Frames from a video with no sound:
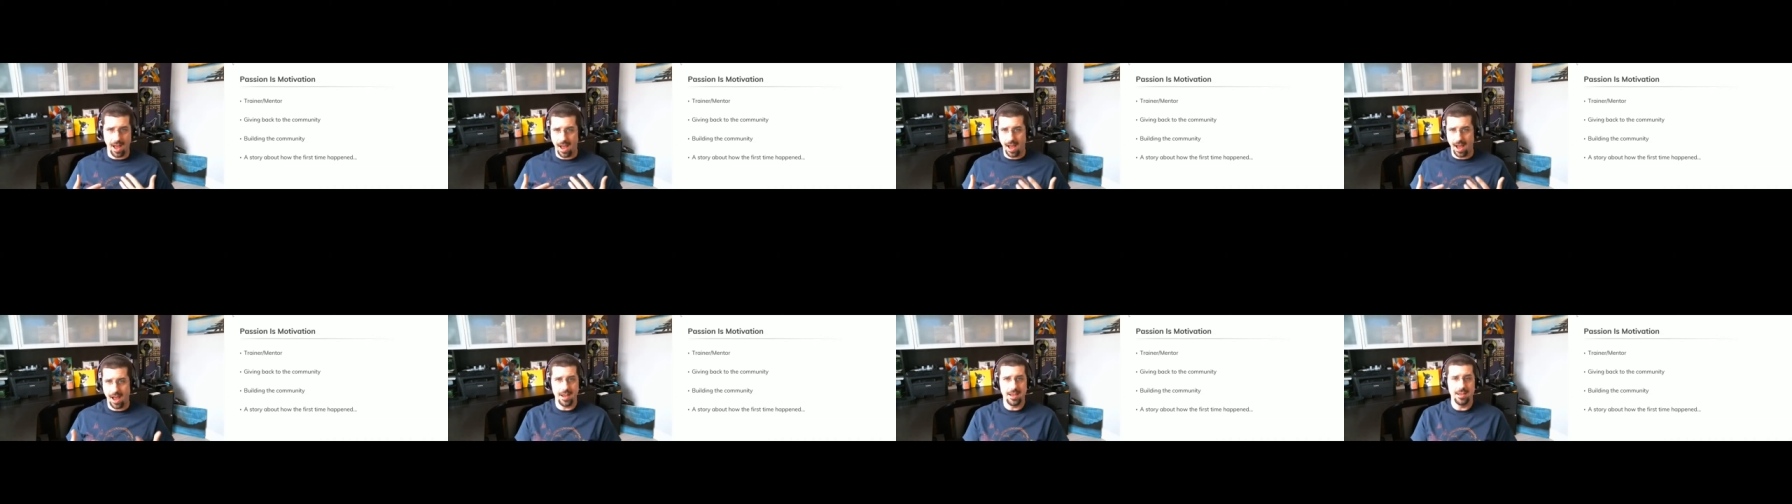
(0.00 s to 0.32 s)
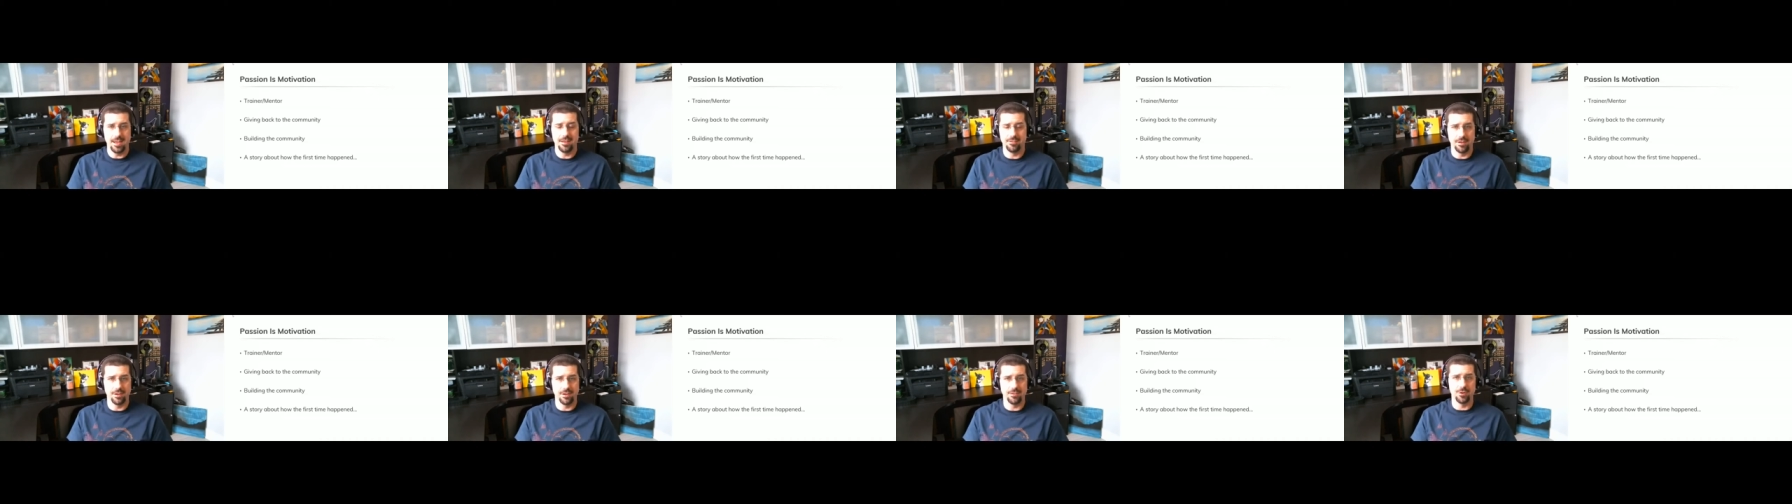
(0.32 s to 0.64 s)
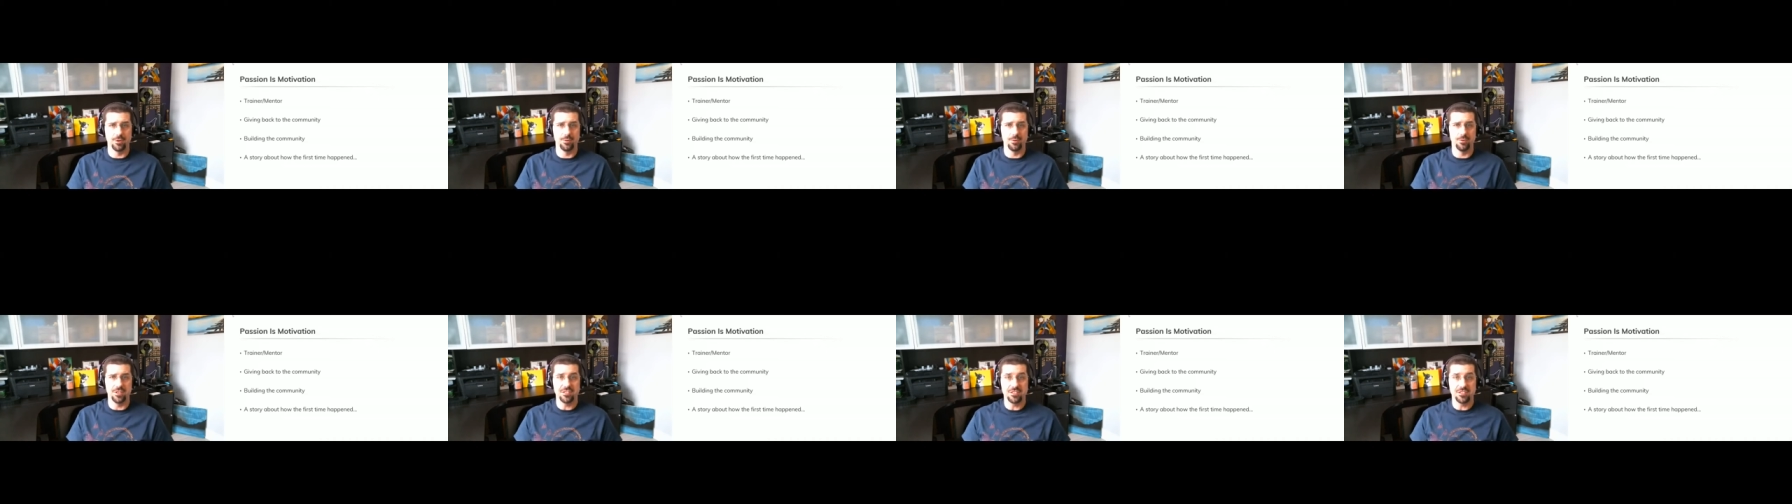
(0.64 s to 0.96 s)
I have
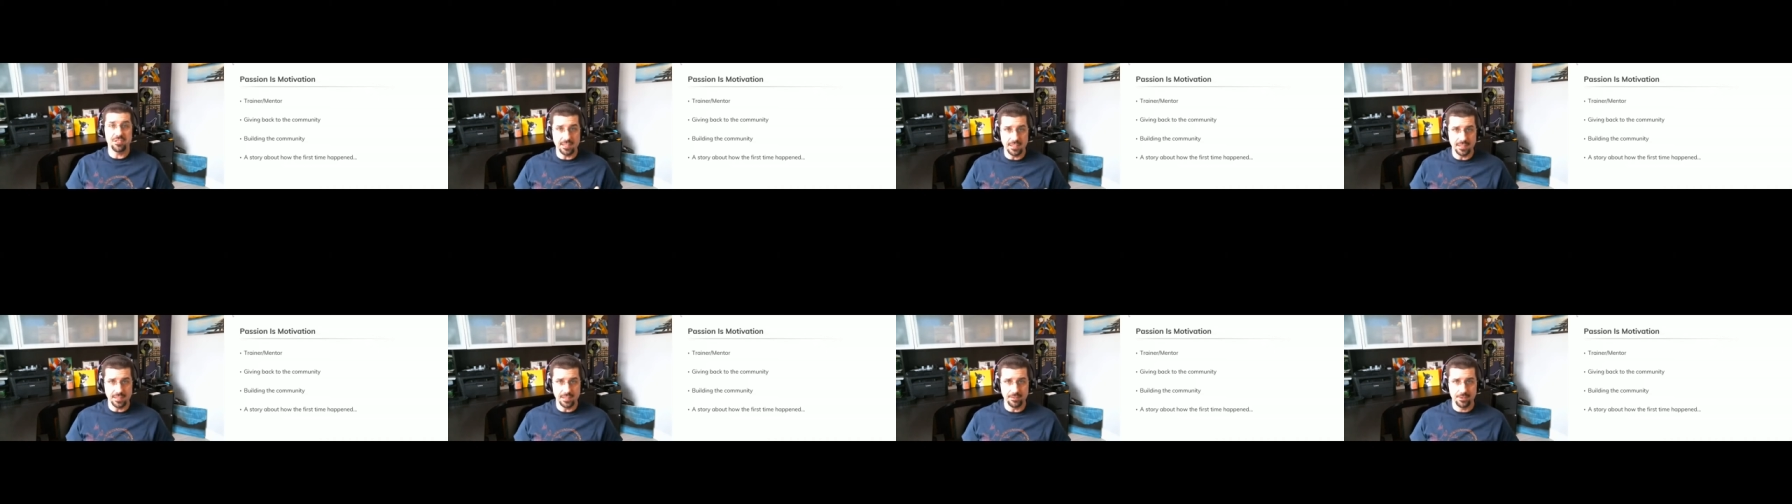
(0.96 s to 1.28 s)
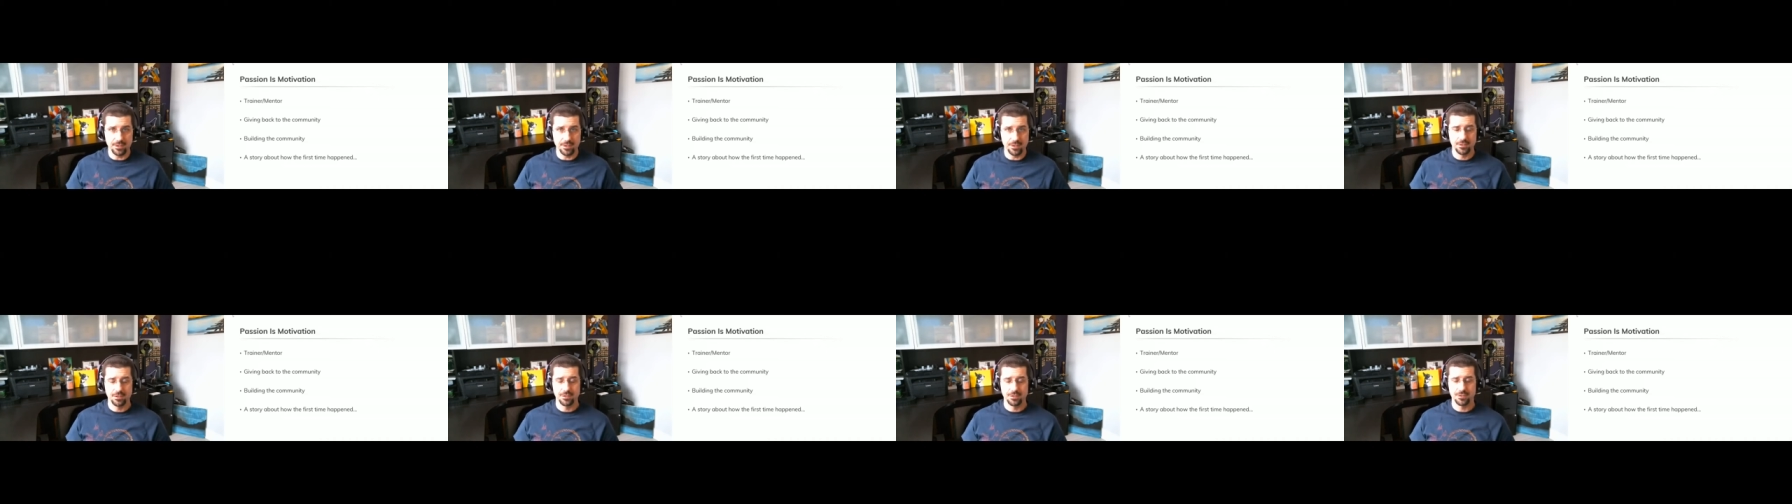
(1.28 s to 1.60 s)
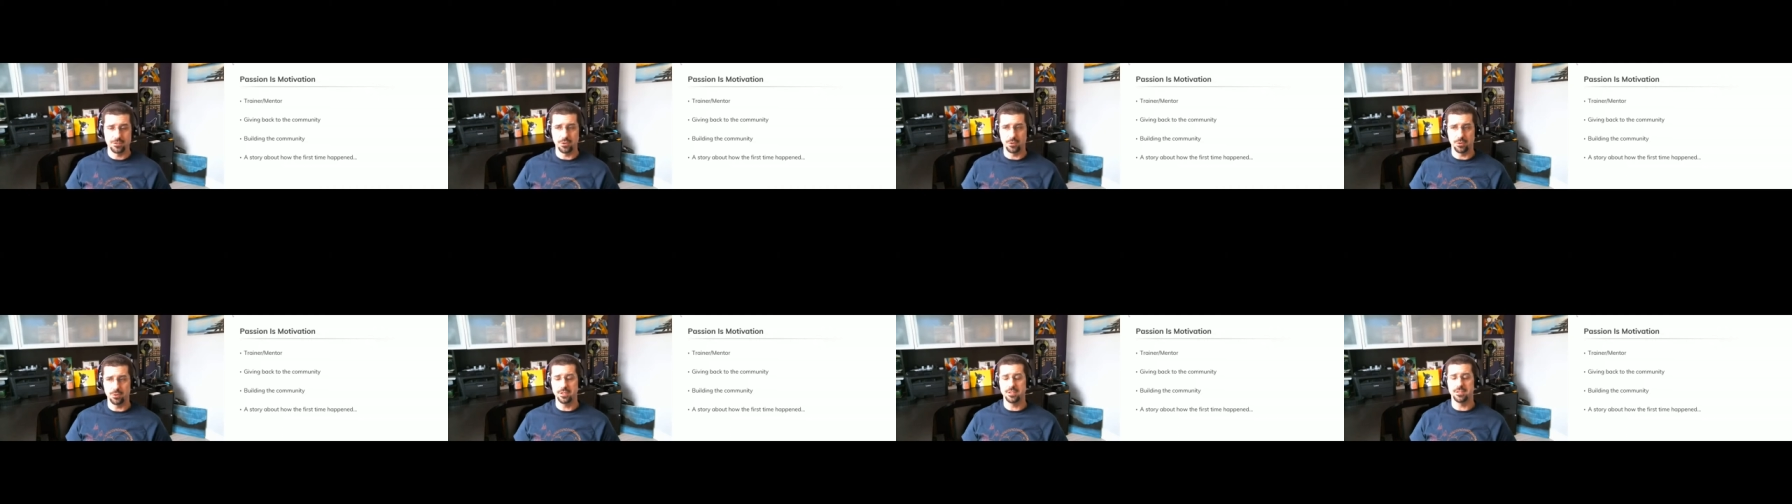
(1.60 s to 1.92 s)
ever received.
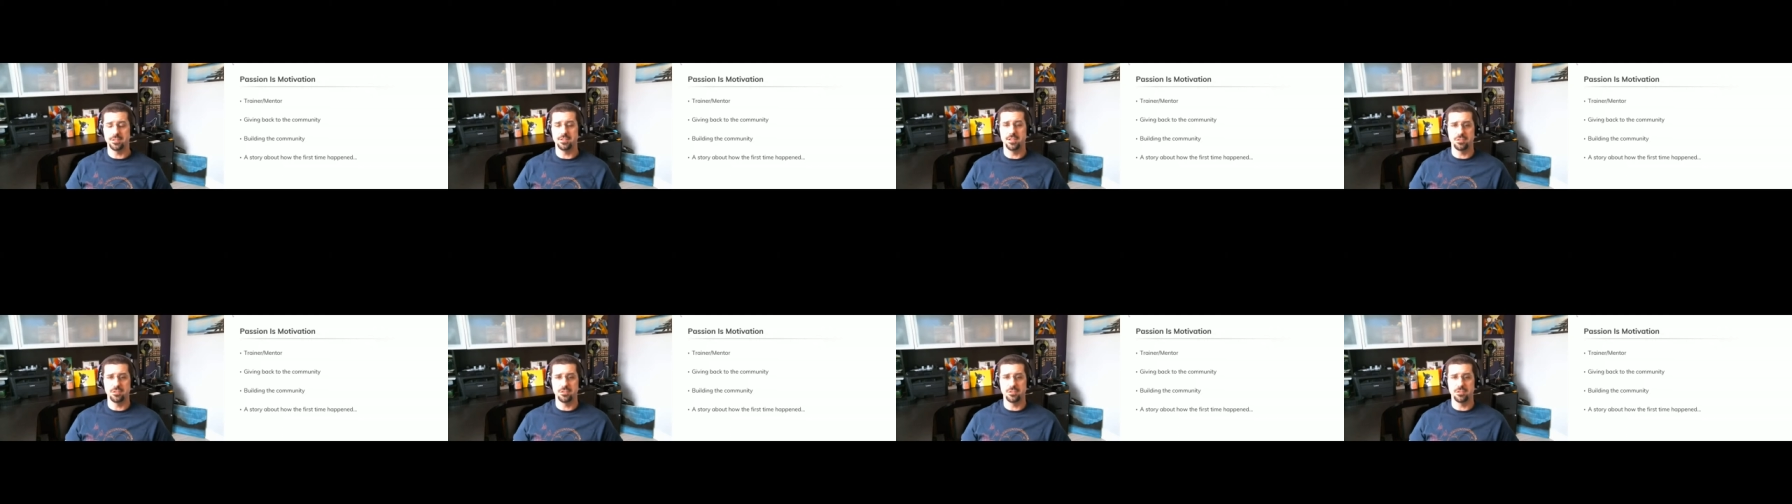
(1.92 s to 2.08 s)
So it,